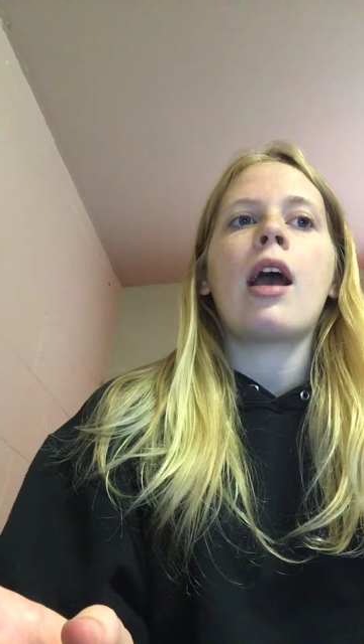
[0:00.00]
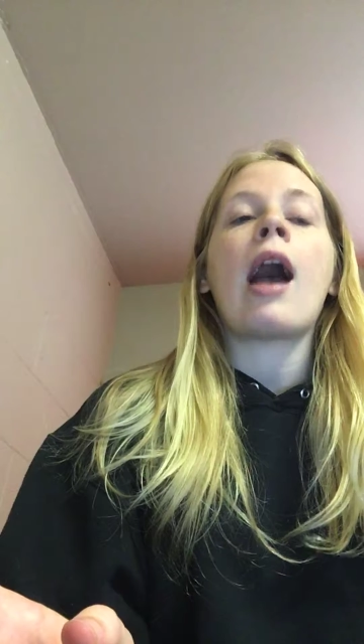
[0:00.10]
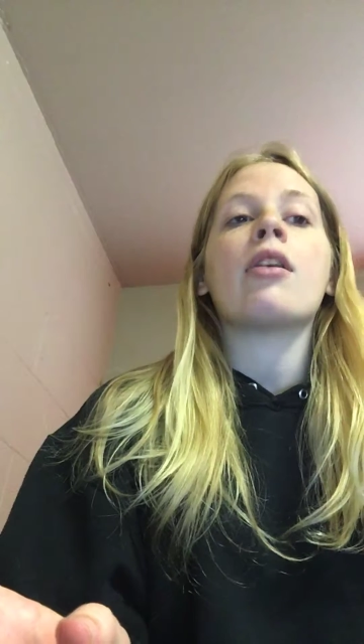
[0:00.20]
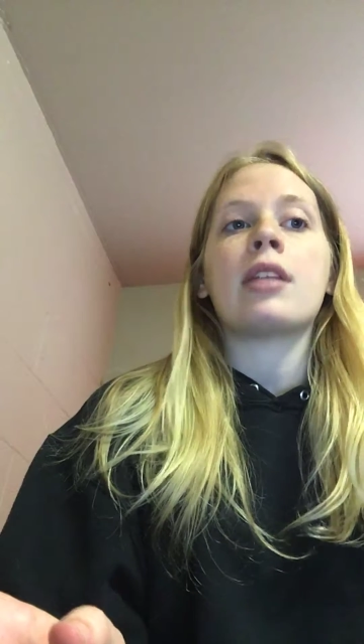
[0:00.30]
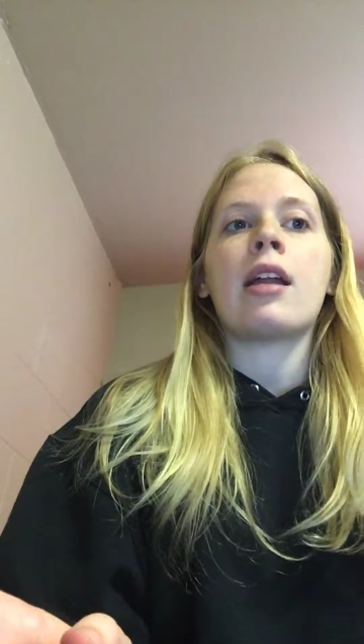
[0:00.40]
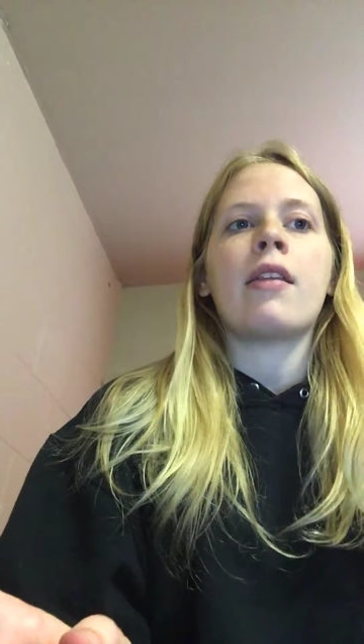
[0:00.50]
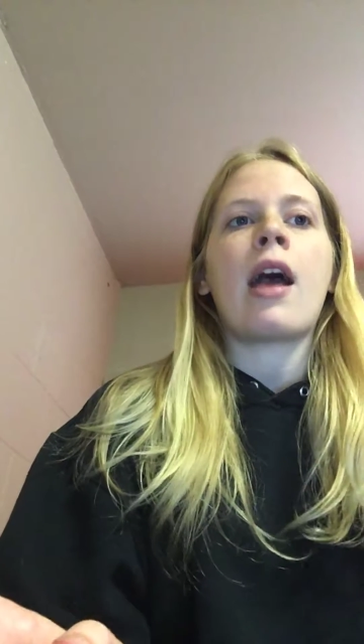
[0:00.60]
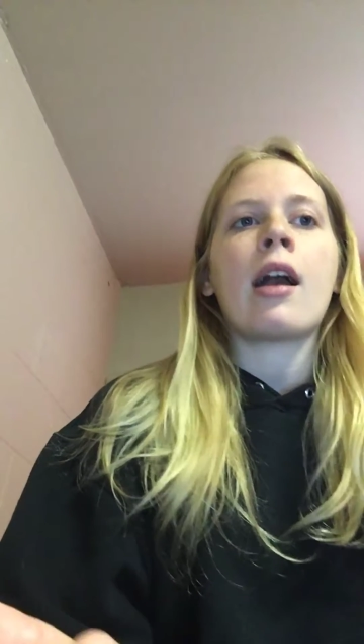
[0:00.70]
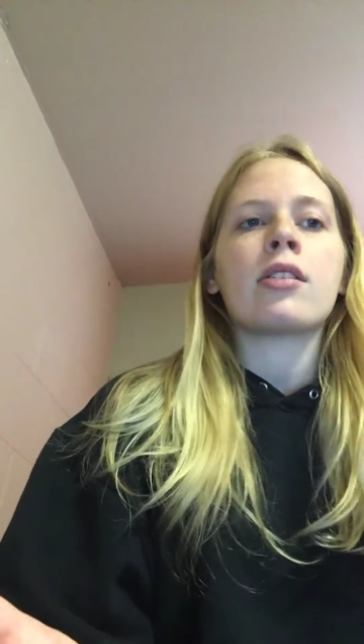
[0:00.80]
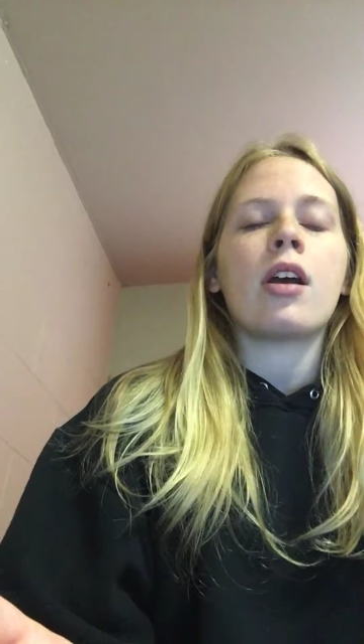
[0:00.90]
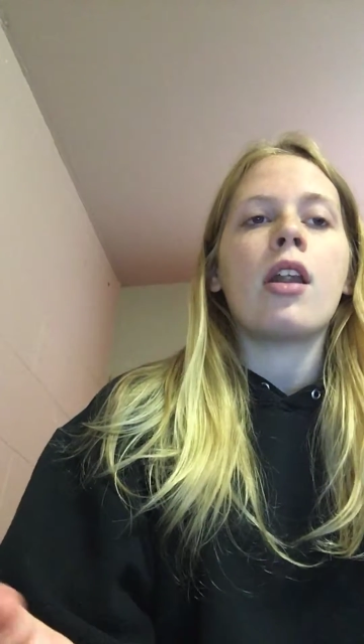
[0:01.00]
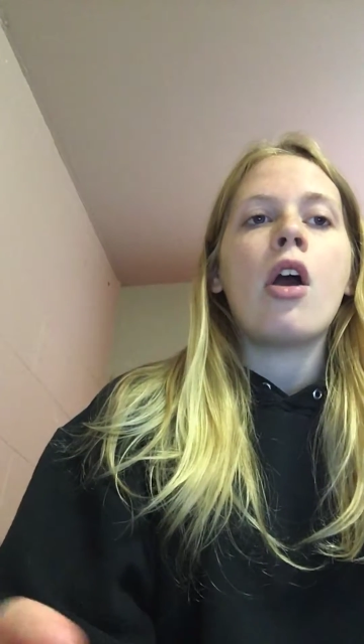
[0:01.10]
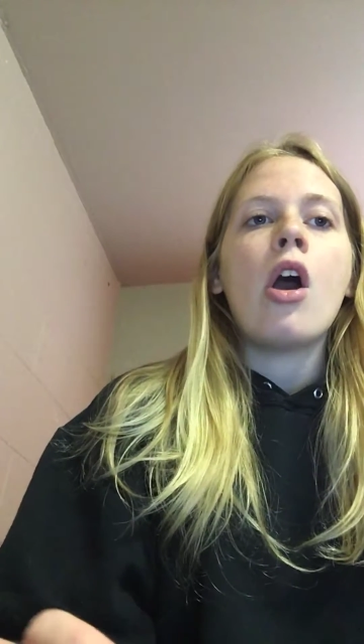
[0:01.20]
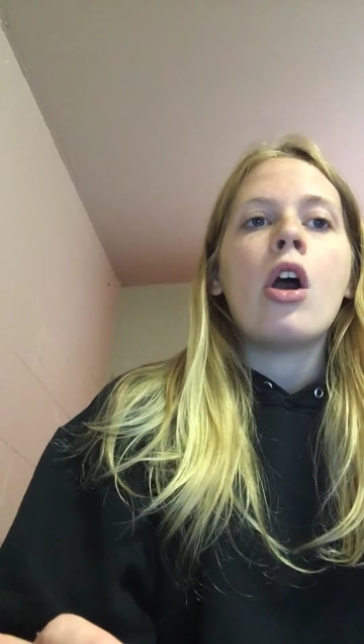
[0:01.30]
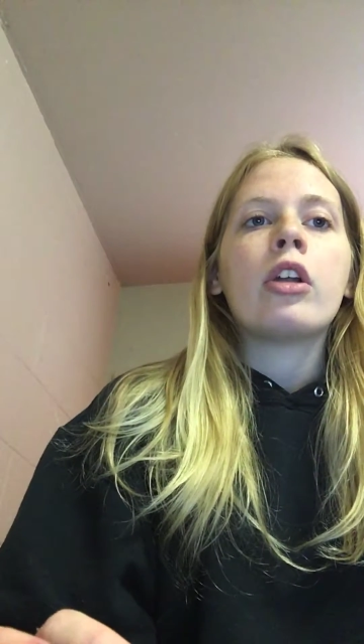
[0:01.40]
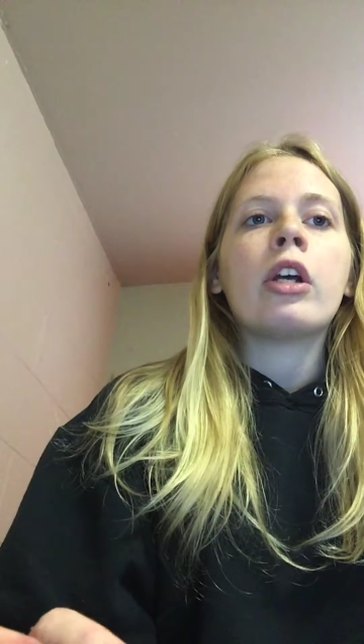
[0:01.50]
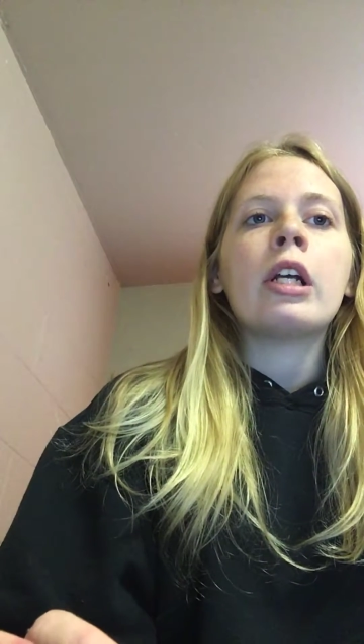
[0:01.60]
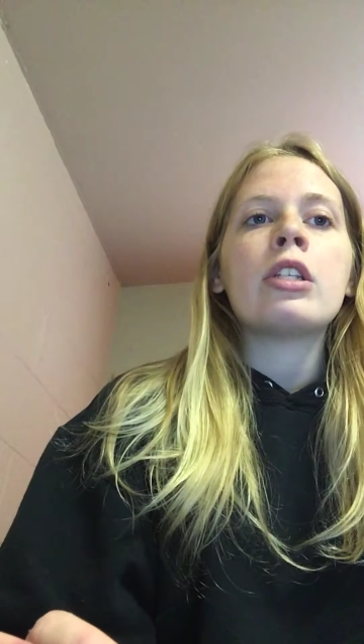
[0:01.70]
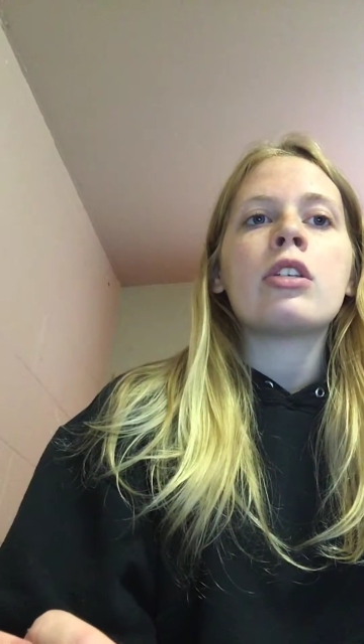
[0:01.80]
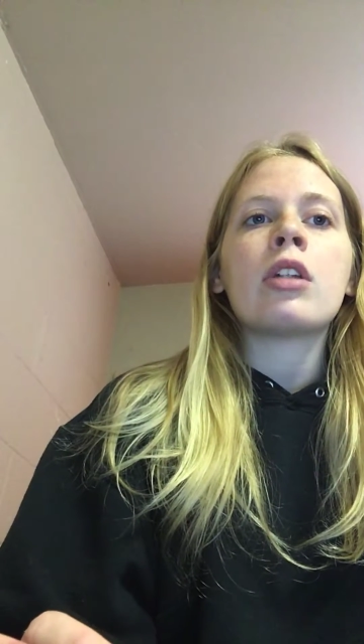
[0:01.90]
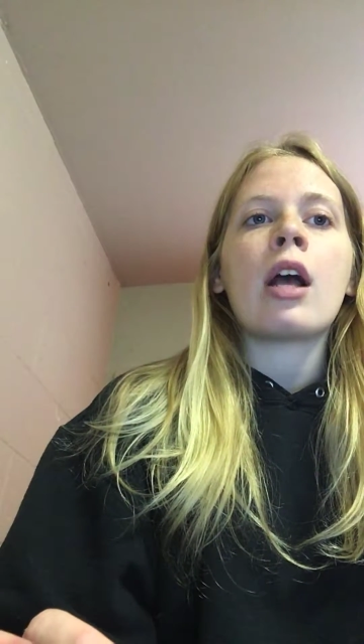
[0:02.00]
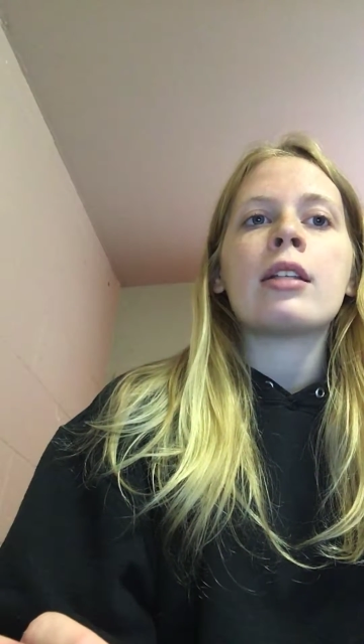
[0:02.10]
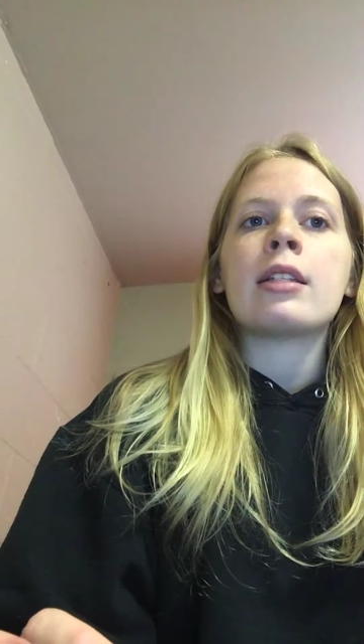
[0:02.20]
outside of the axon. Neurons do not